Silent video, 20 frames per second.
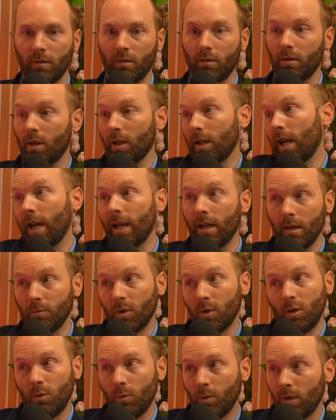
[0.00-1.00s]
Can I come to
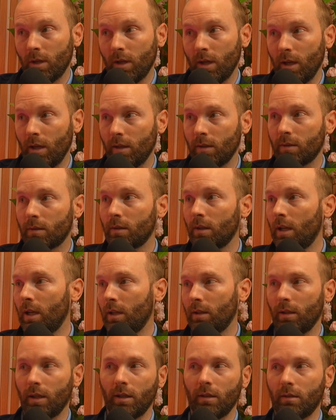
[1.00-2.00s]
you with a case? Like,